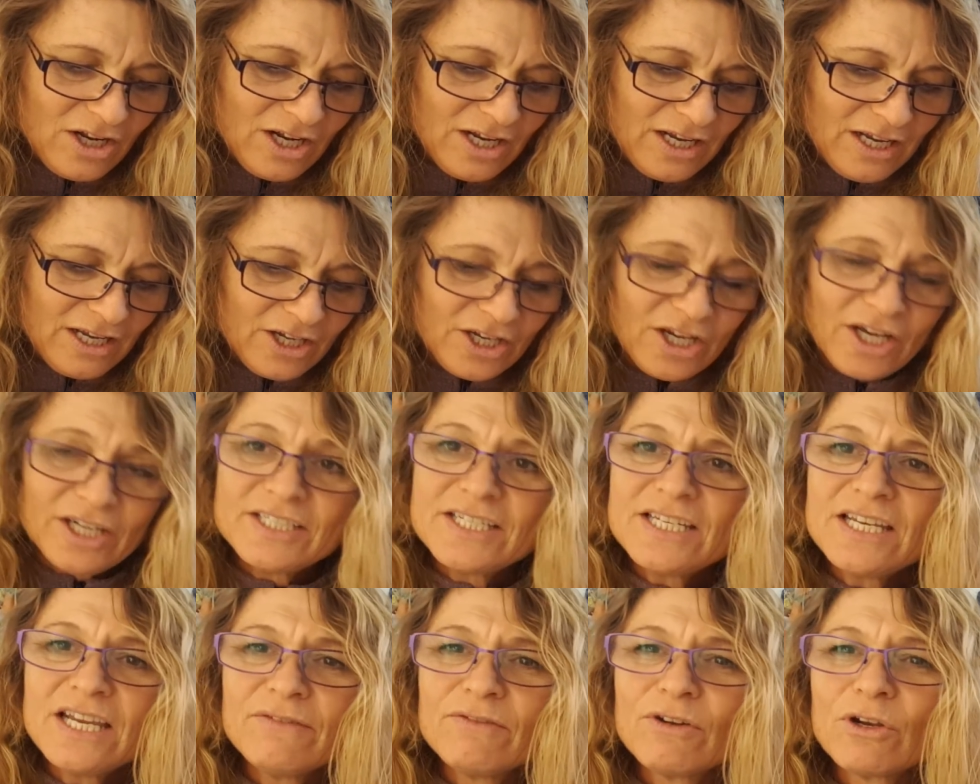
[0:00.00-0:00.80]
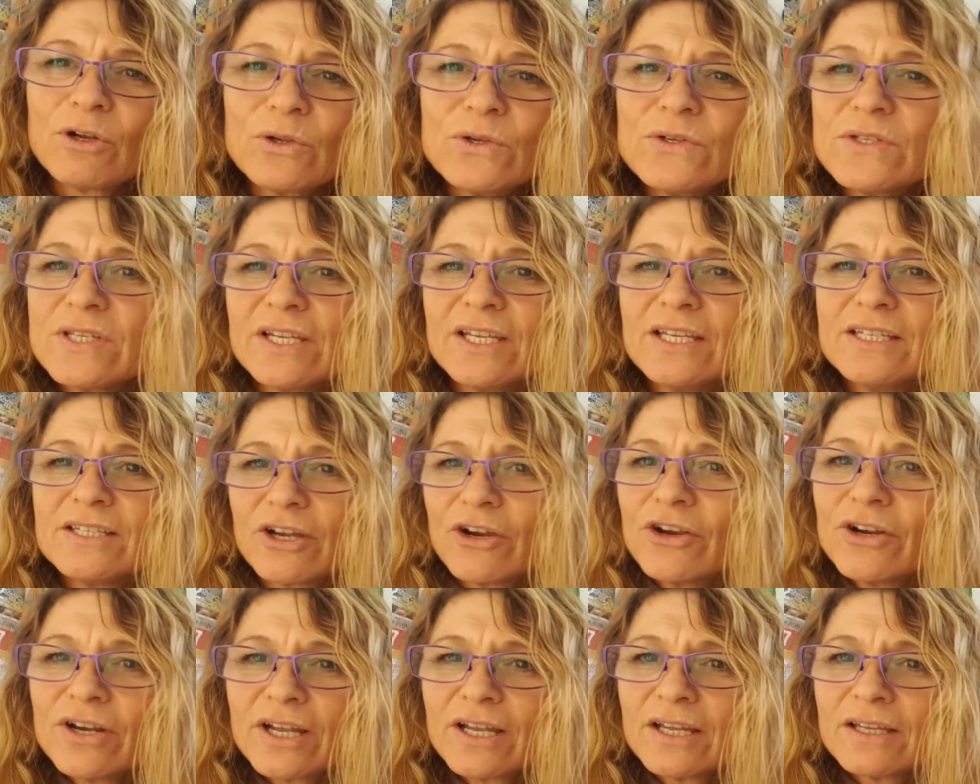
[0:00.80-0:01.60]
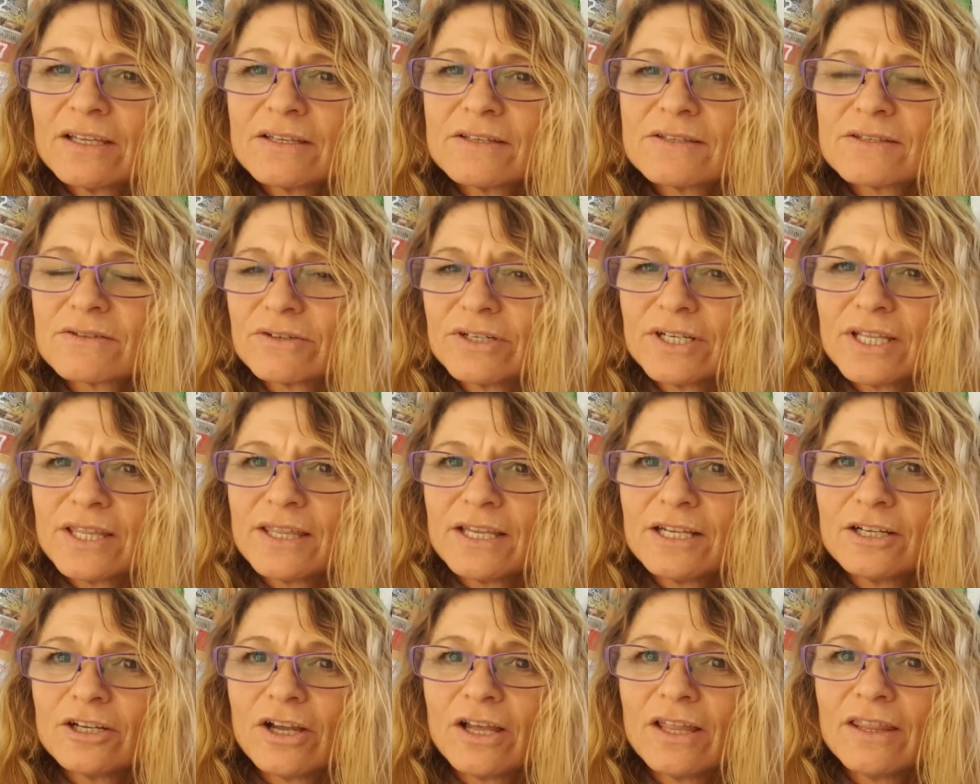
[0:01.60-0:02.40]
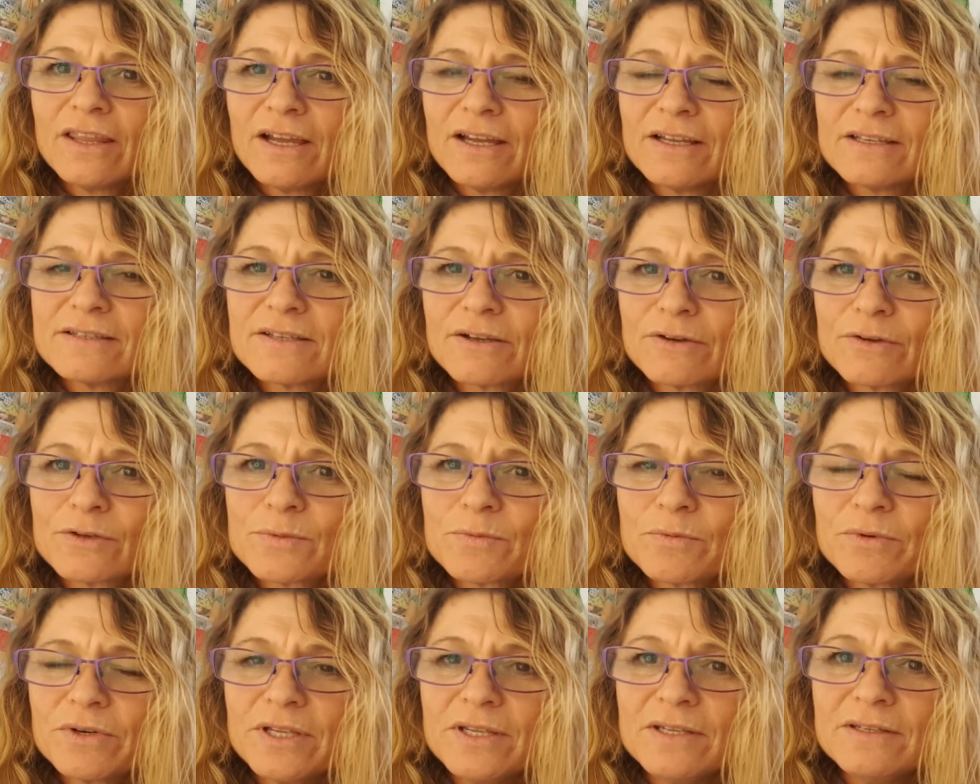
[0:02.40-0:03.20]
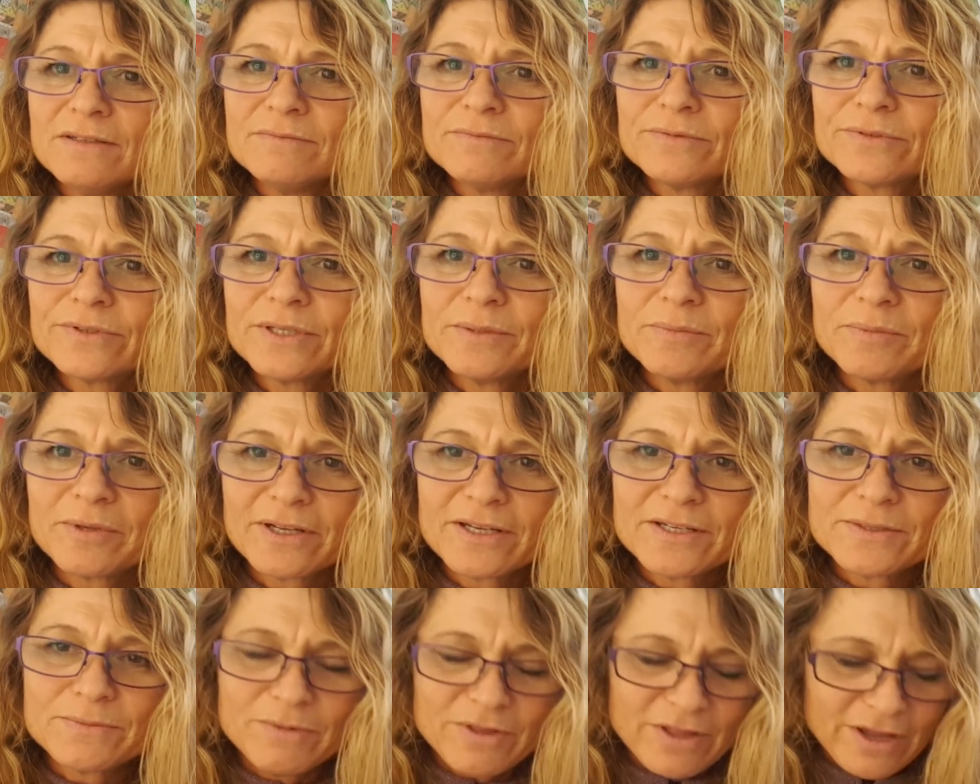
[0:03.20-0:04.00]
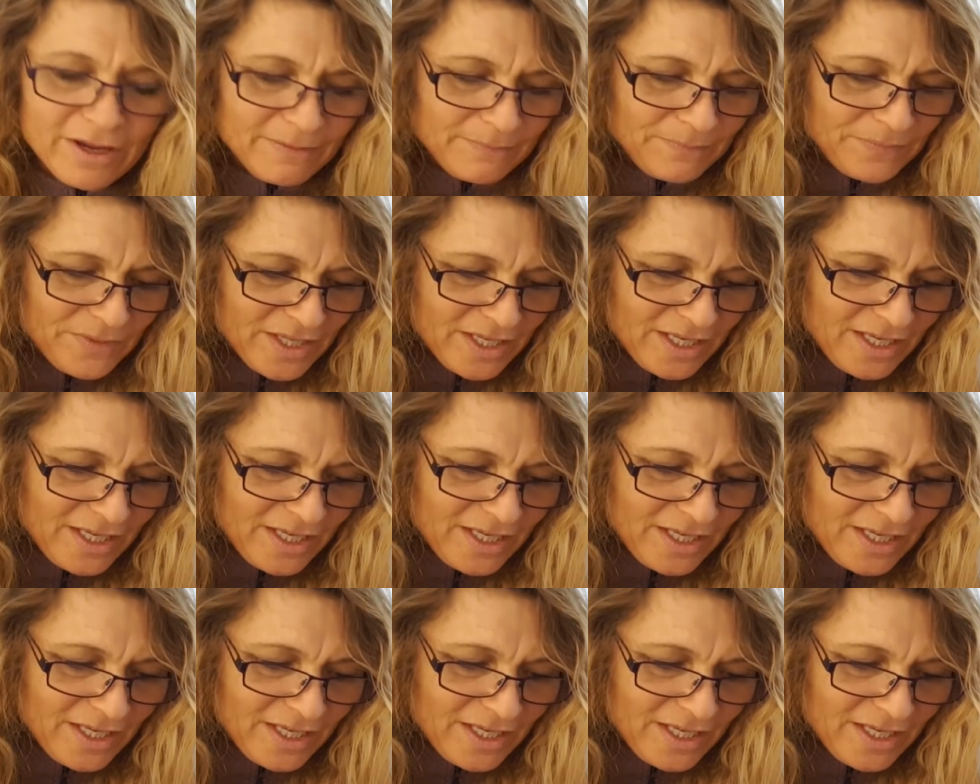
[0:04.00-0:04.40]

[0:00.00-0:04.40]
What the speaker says: I didn't even lose any toenails or anything like that, so I was pretty pleased with that.